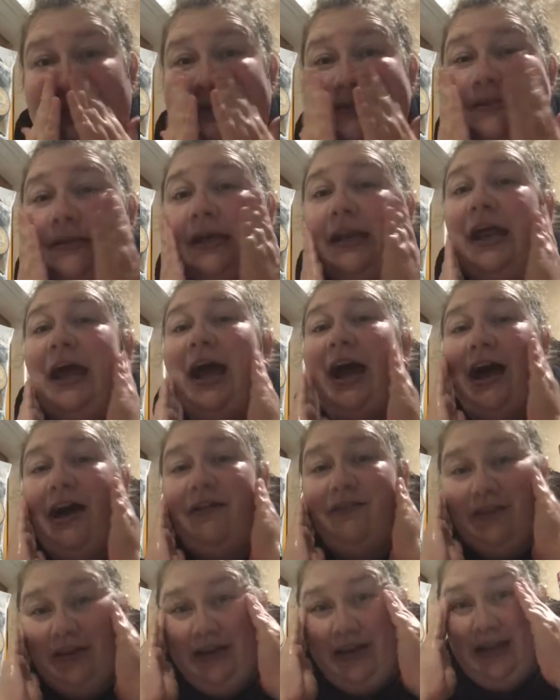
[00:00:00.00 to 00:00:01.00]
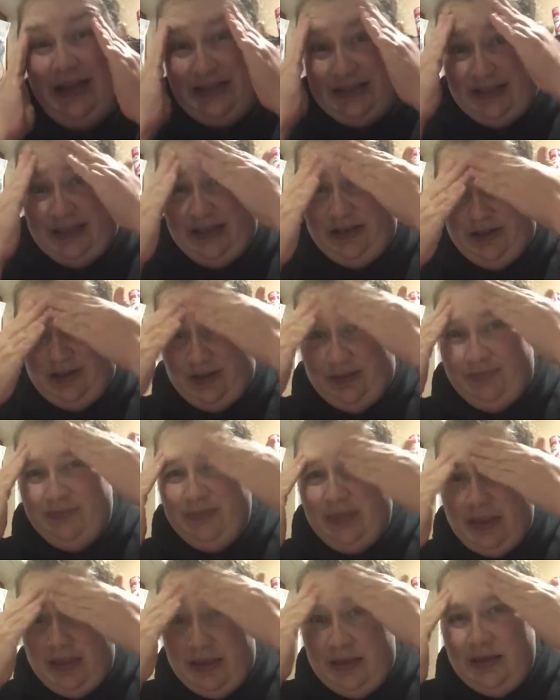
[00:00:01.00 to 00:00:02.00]
one is going to have a nice little
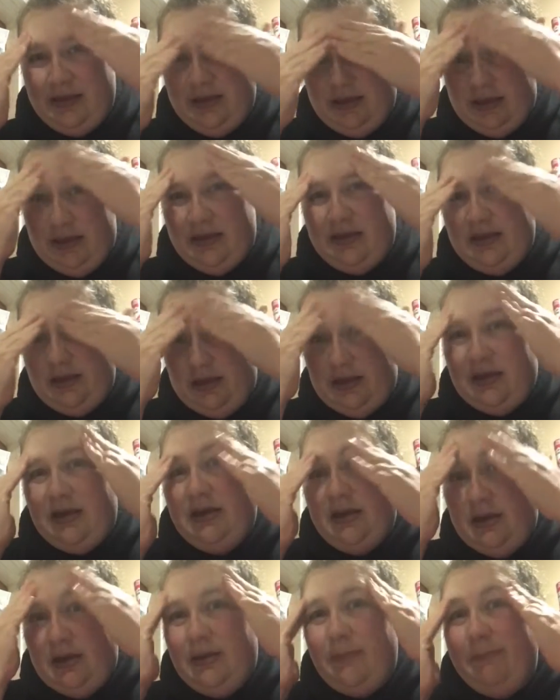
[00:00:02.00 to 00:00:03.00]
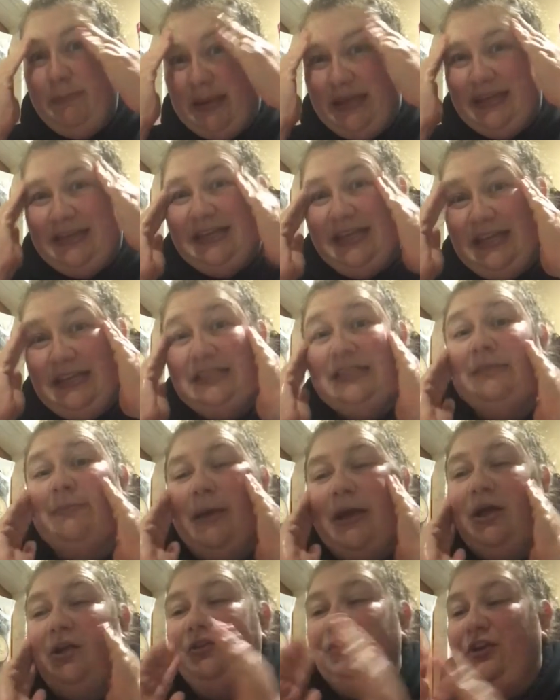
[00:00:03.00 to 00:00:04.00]
minty
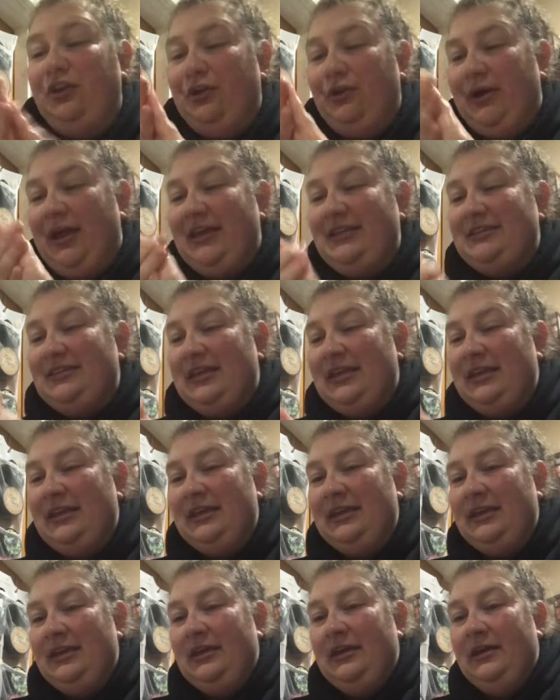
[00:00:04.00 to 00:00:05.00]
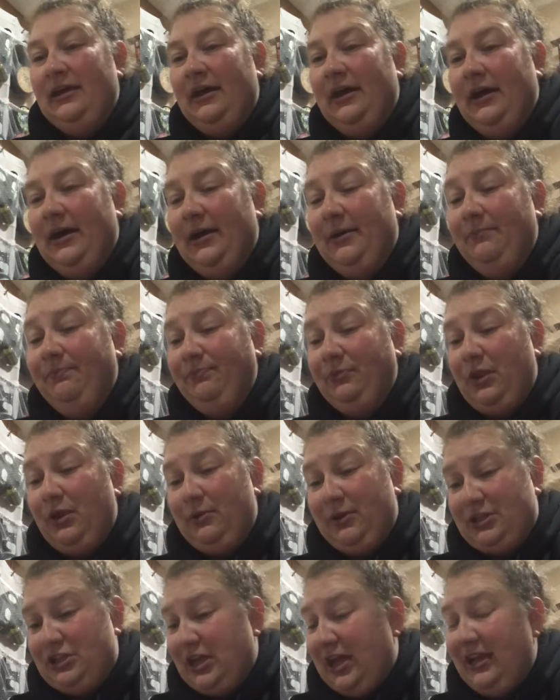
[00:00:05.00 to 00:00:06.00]
smell to it,
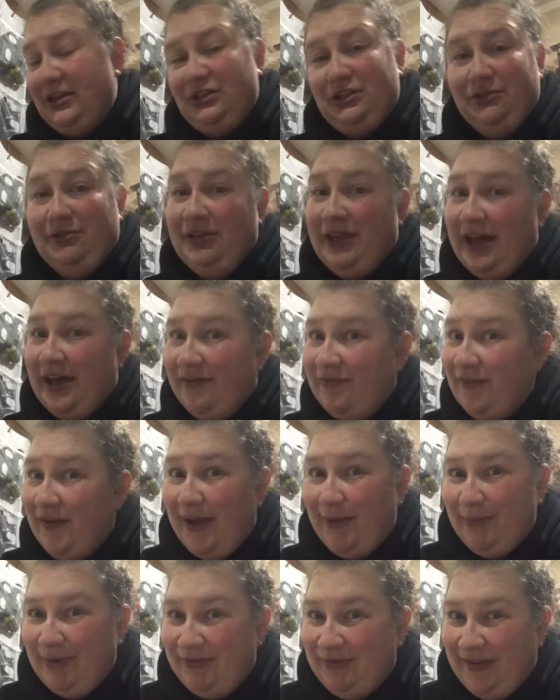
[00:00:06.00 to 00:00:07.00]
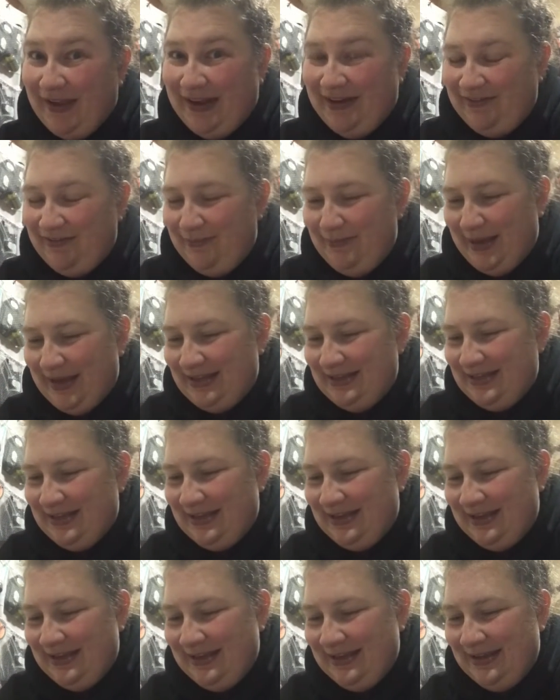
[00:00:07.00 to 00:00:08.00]
which I do love. I'm a fan of mint.
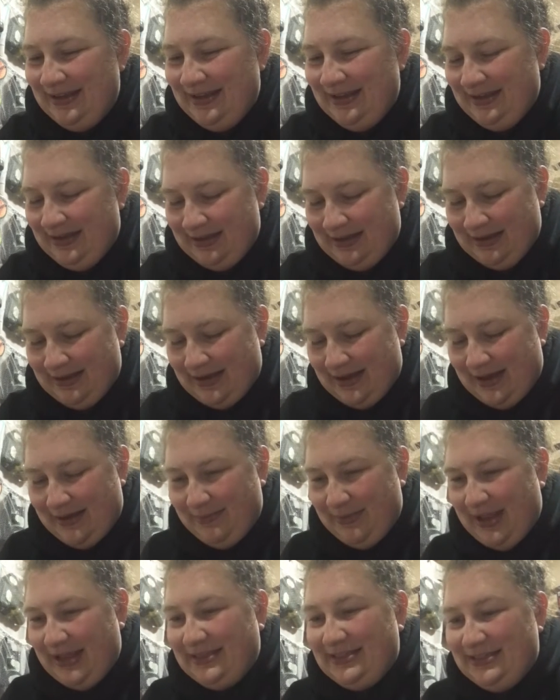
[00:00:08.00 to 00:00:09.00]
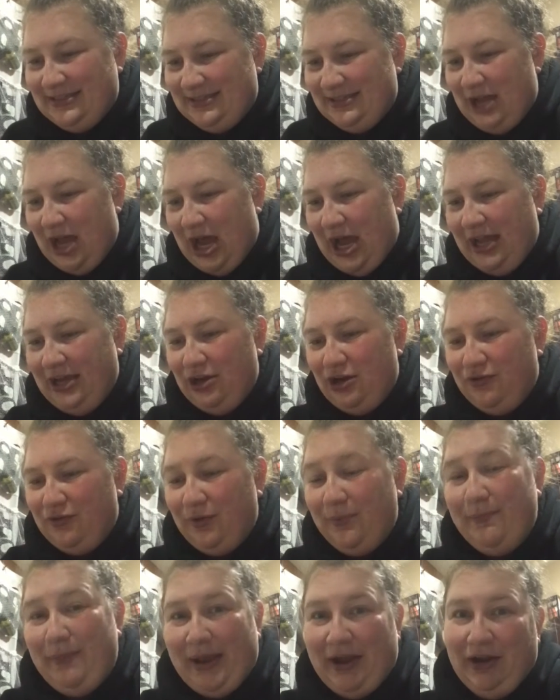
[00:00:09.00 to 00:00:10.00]
It's not
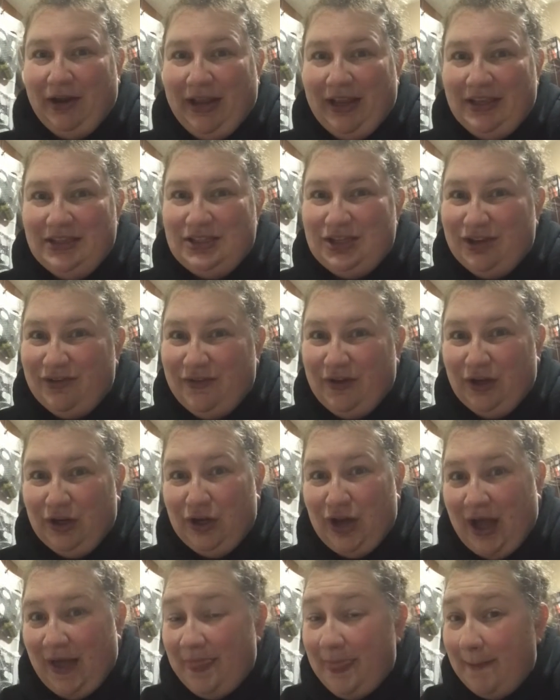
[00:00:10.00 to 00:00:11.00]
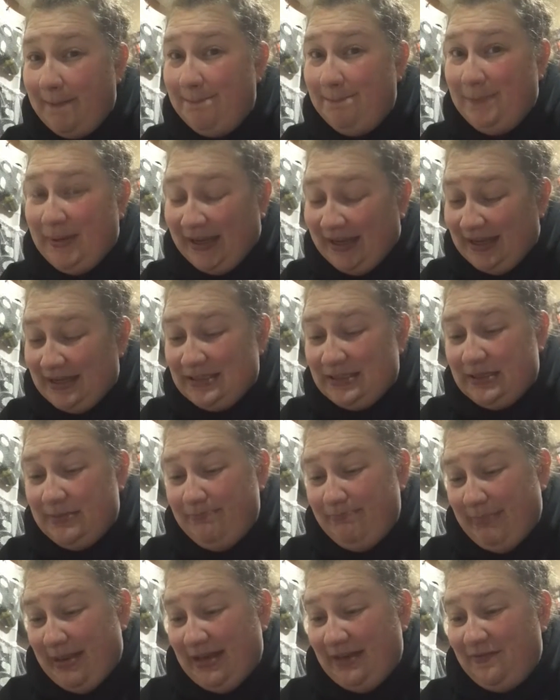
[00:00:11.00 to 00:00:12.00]
overbearing, so if you're not the biggest
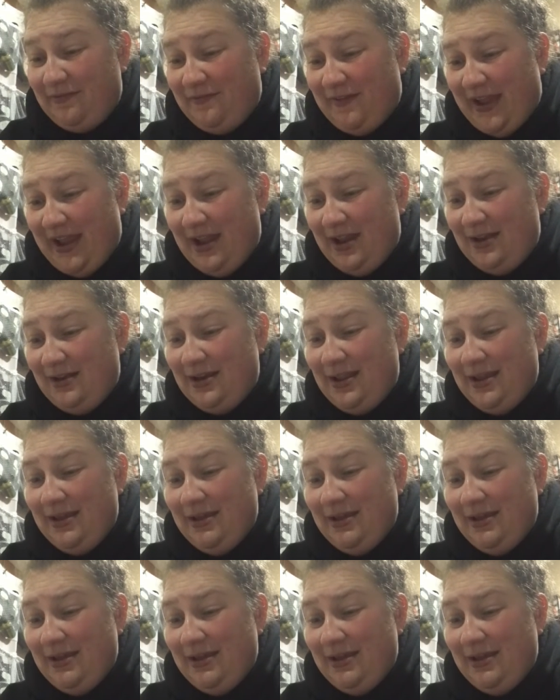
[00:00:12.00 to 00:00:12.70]
mint fan,